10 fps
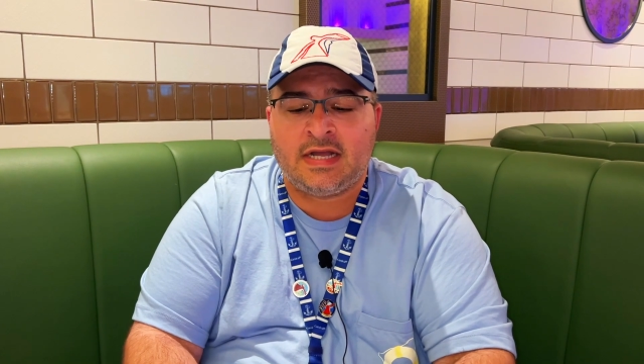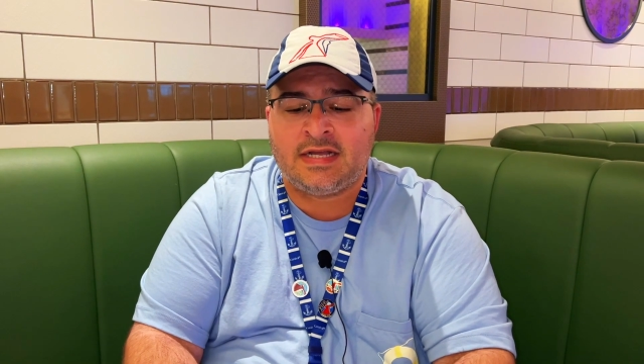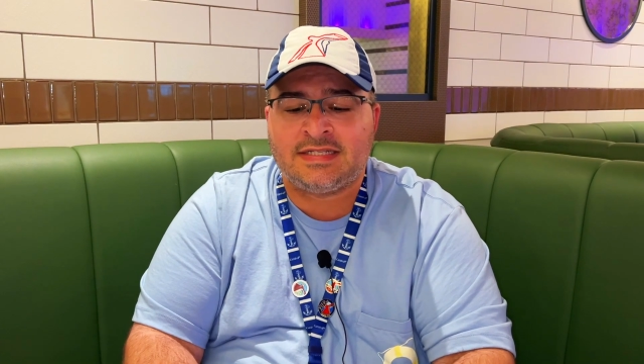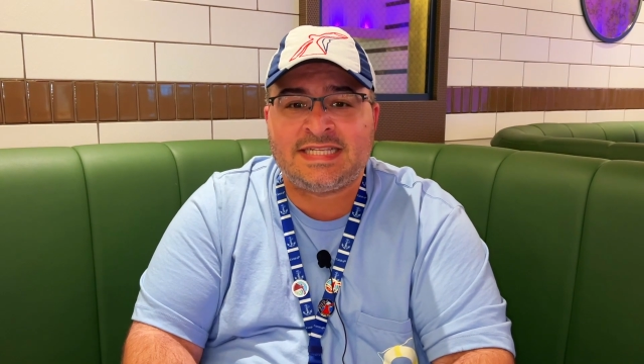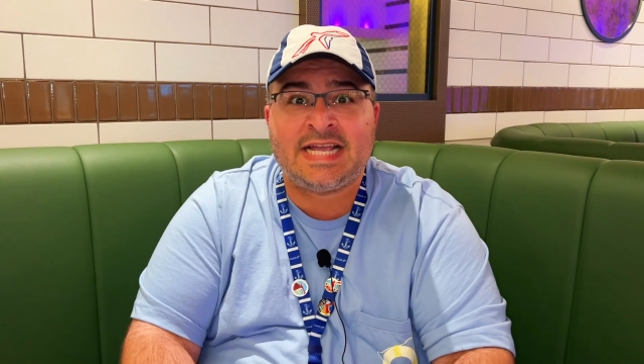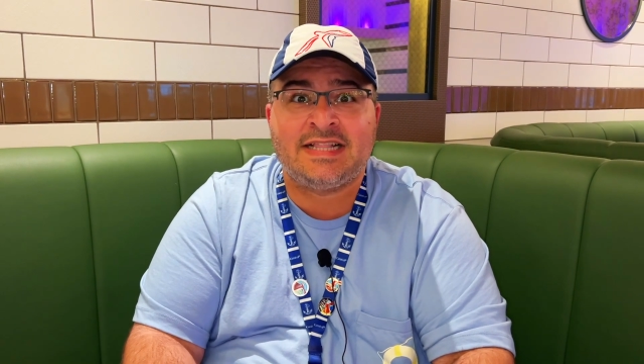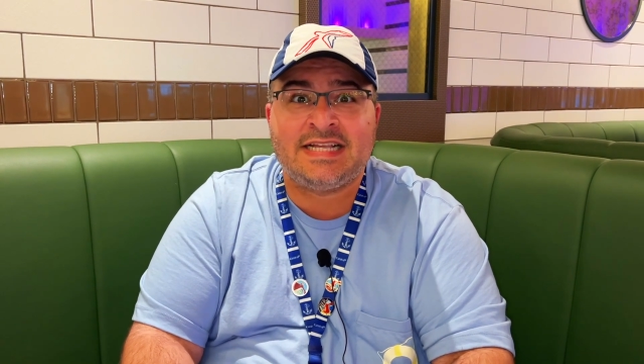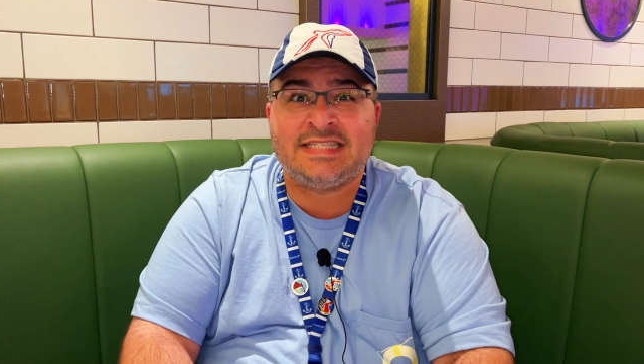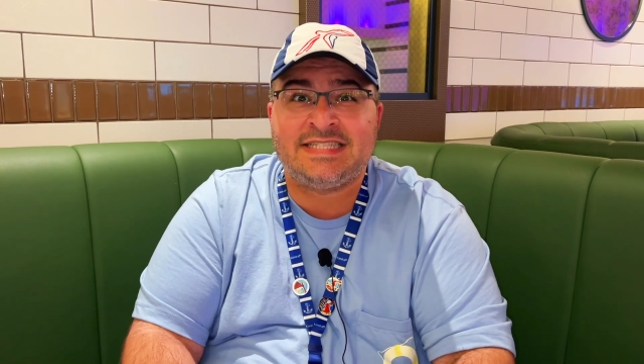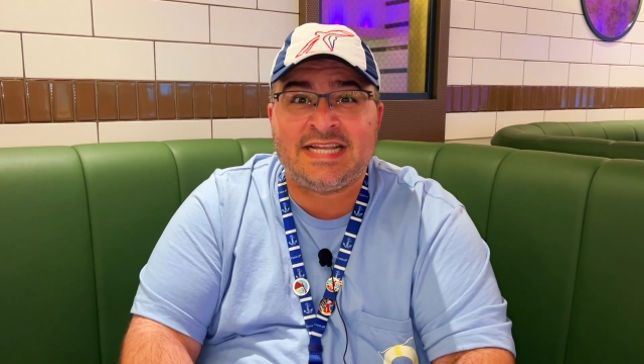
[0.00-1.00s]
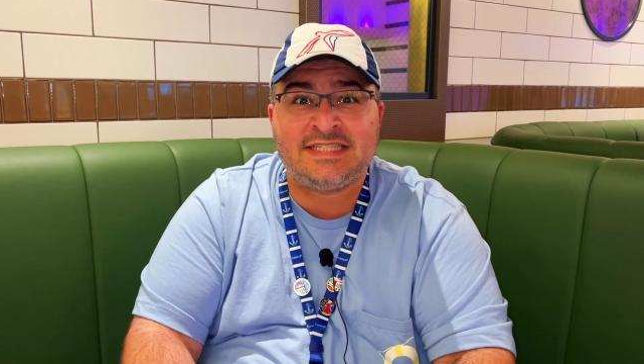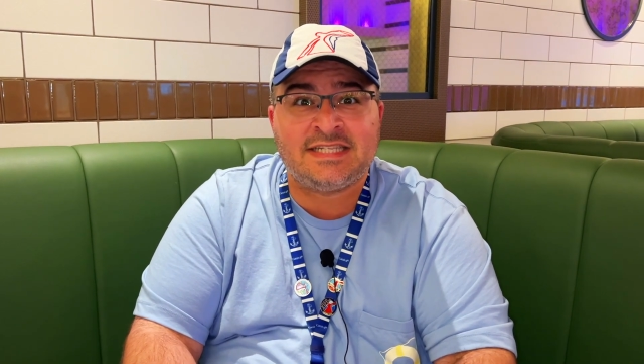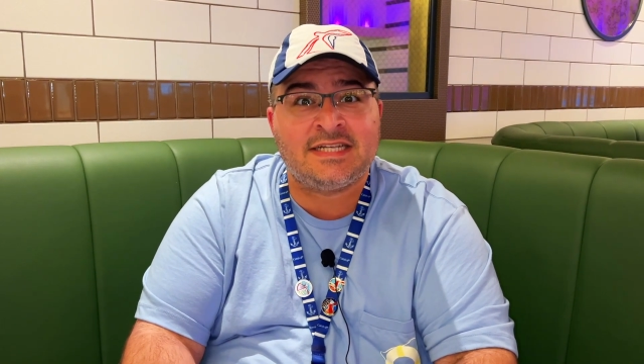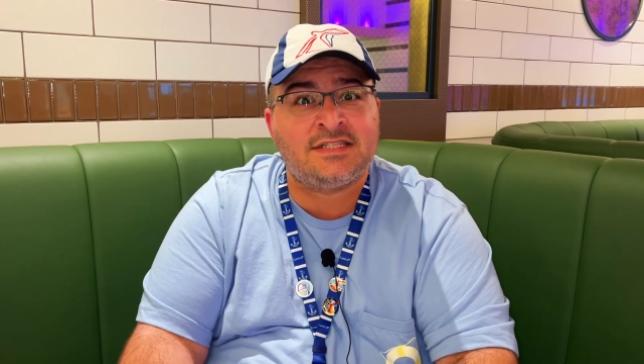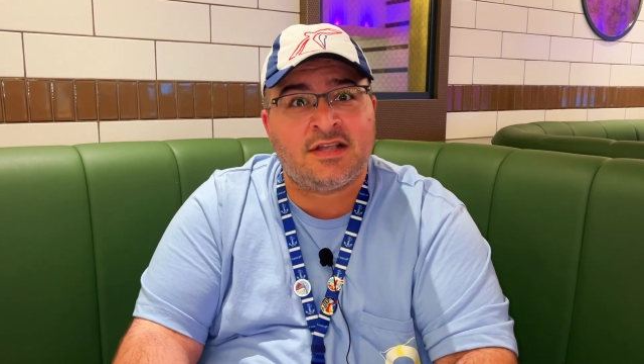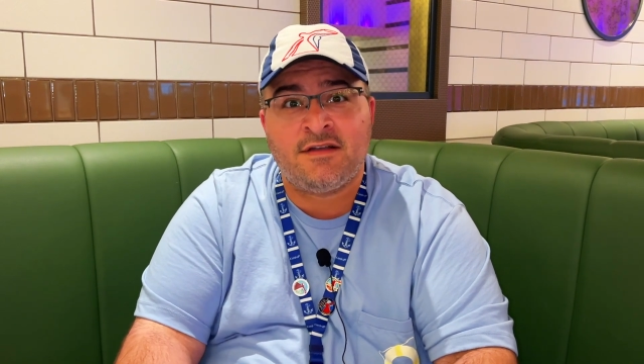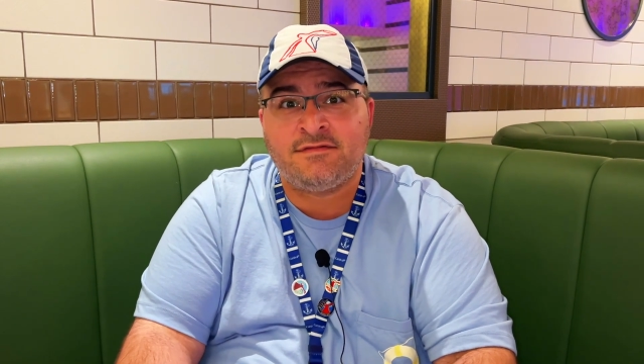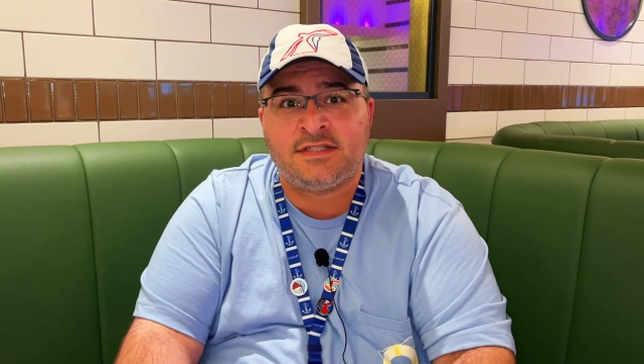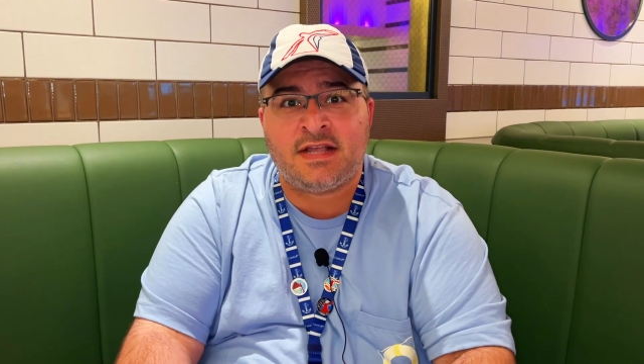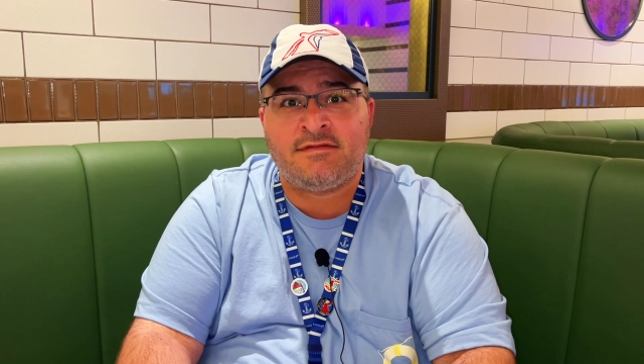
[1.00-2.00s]
Sadly, it's day 6 of
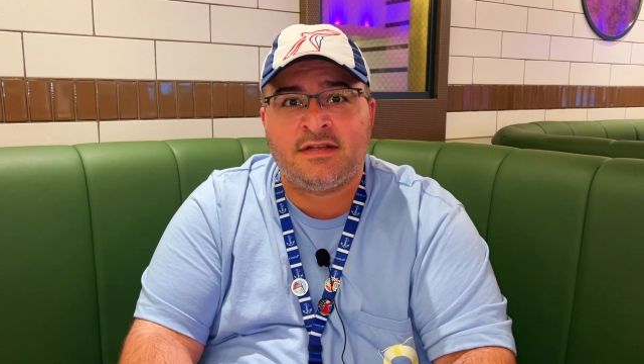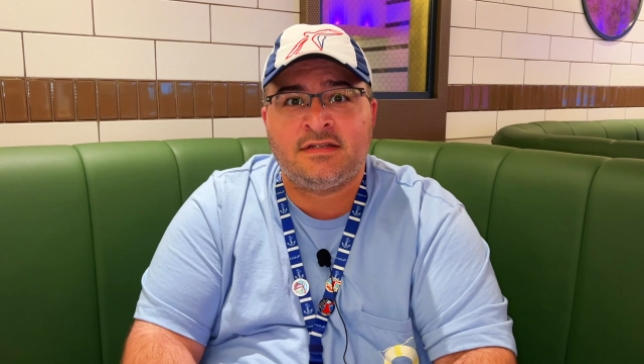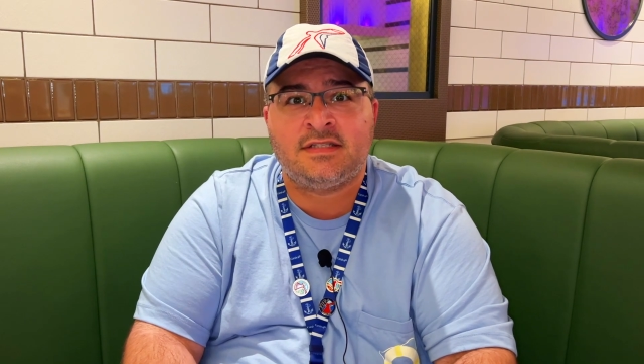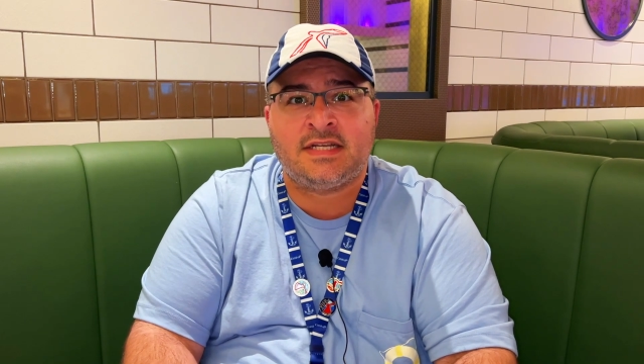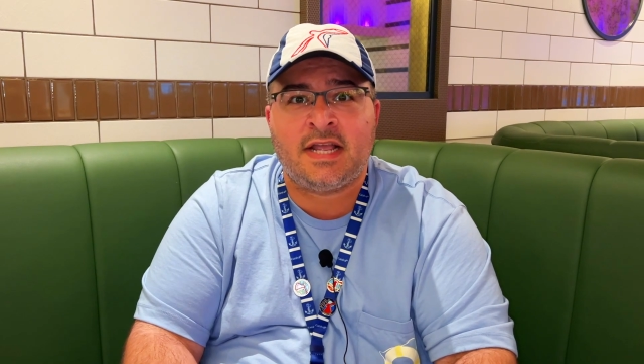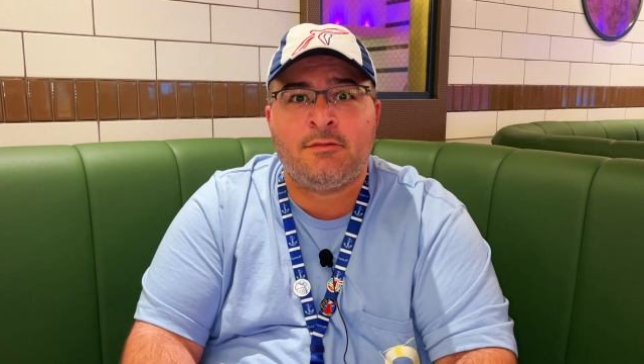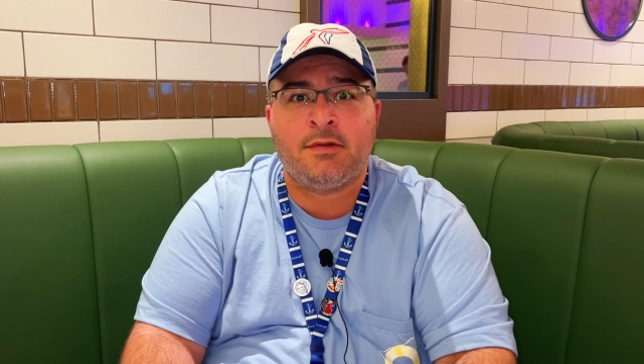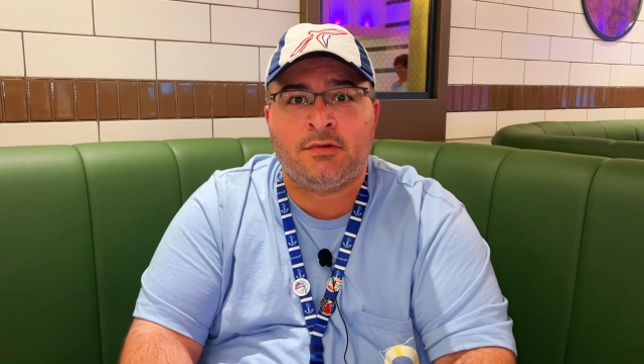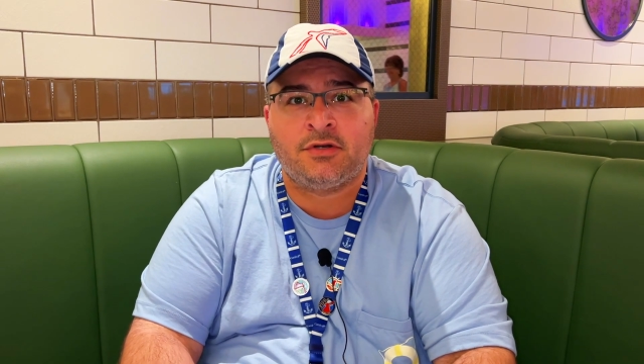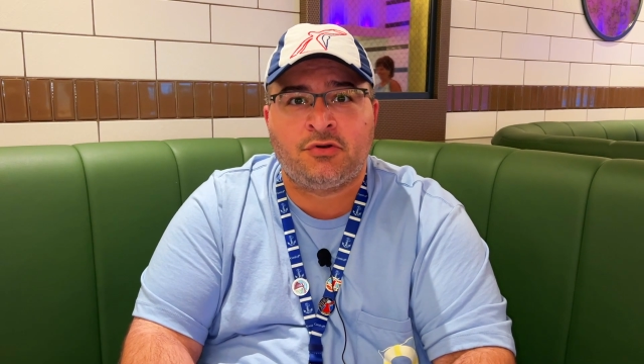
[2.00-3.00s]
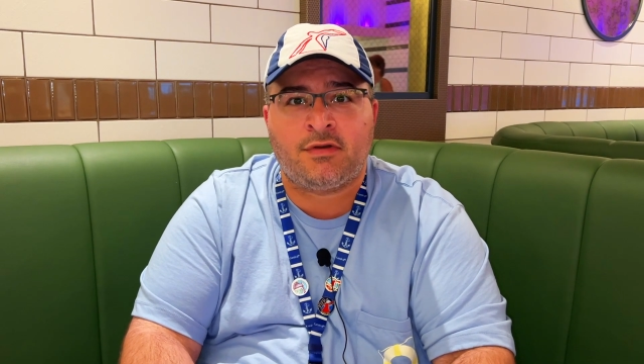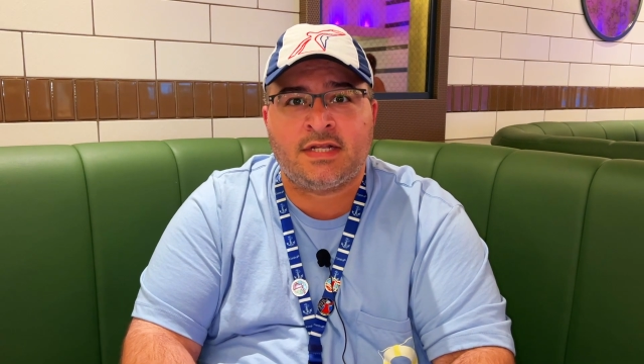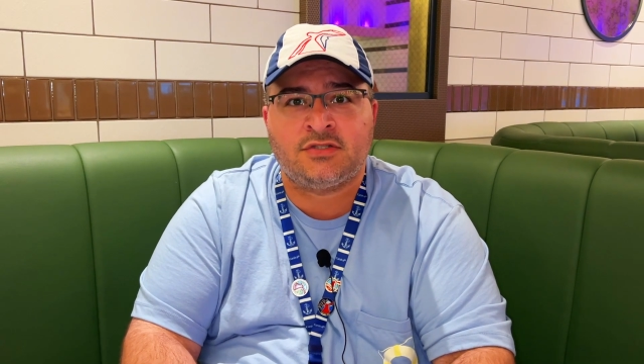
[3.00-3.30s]
7. Today we were in Grand